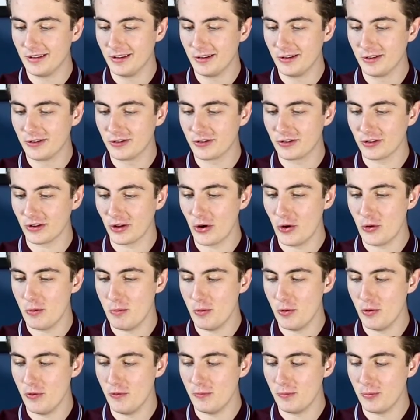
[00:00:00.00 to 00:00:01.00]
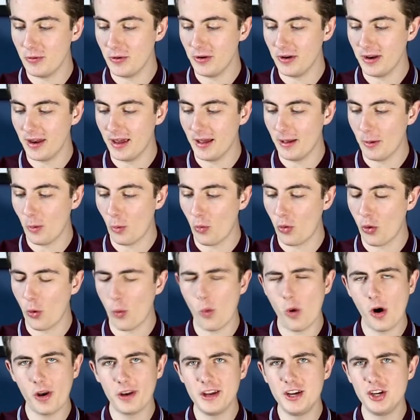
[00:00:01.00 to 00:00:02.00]
slow movement. The
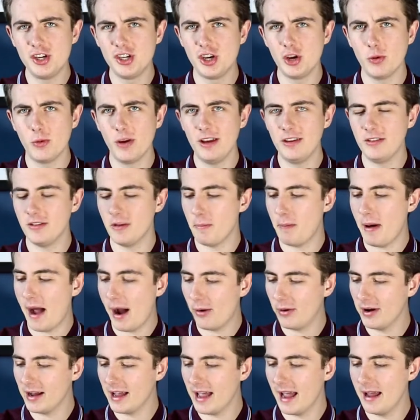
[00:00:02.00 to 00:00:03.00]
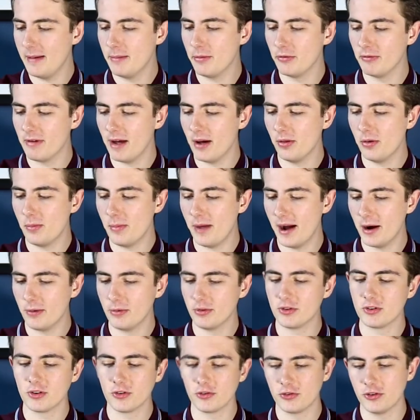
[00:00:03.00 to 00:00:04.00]
one issue is the power cable around the back,
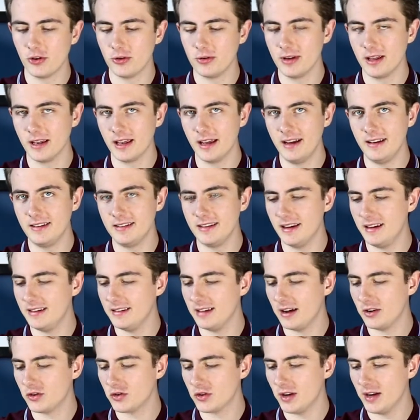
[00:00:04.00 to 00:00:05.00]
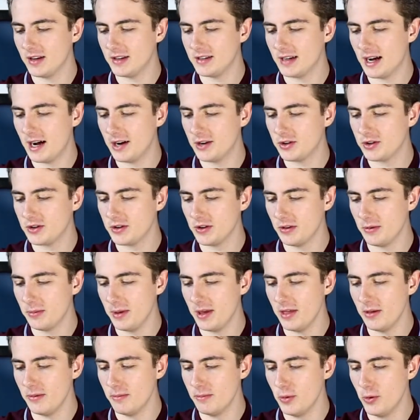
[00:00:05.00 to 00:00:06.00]
which I'll show you later, is actually attached to the
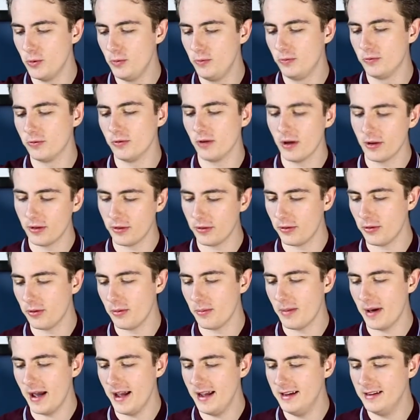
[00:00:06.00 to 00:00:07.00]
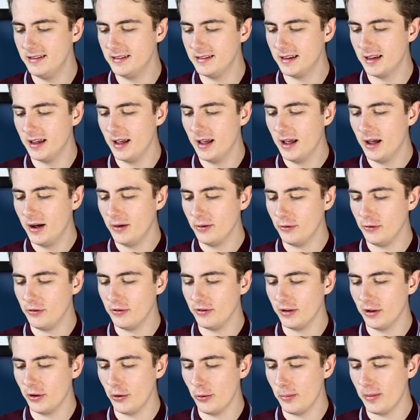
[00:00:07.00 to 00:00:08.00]
bit that moves rather than the base, which is a
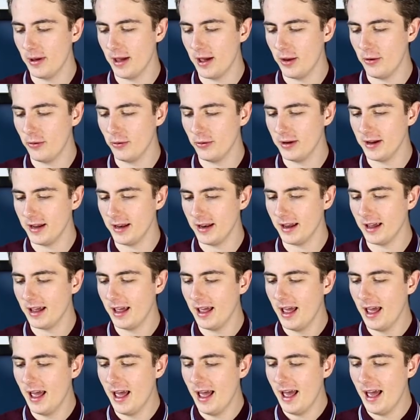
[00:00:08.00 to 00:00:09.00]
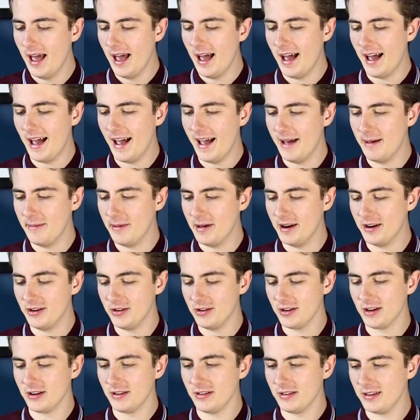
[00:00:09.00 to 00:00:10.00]
little bit annoying. And as
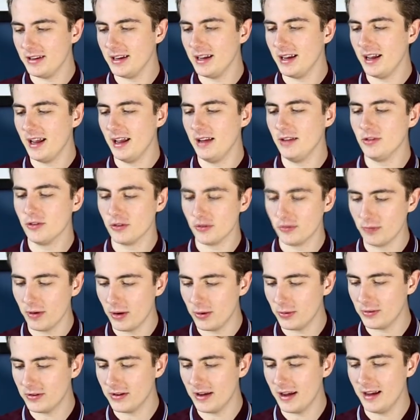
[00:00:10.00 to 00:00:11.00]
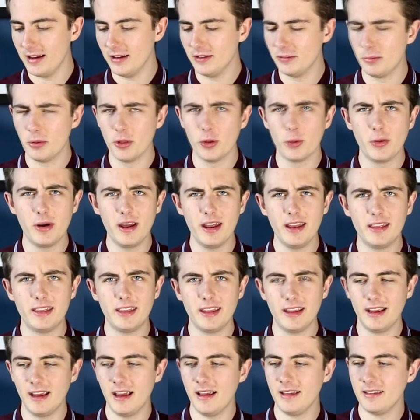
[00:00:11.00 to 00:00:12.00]
you can see, it just rotates. But the weird
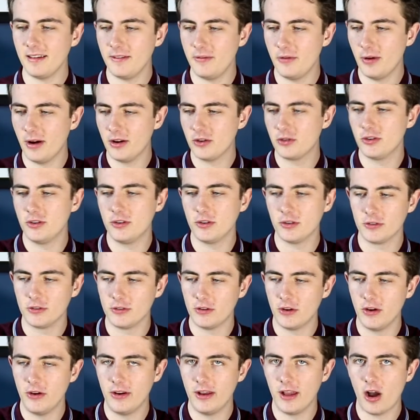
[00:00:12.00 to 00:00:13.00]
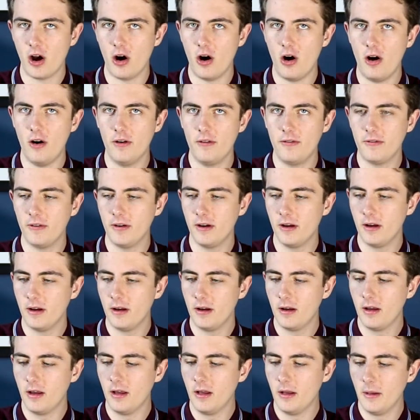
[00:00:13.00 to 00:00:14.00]
thing is, if you actually just turn it off,
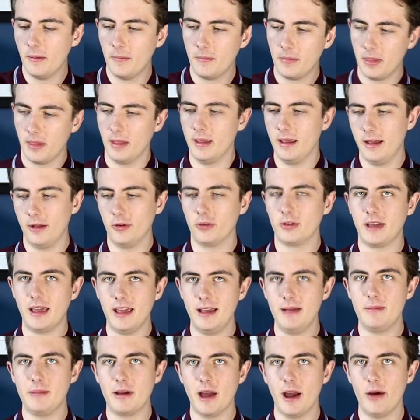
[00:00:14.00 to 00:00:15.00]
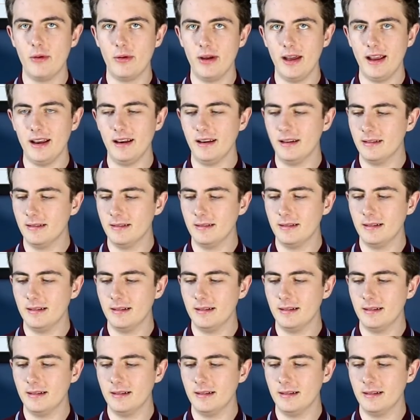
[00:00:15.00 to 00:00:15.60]
it'll keep going,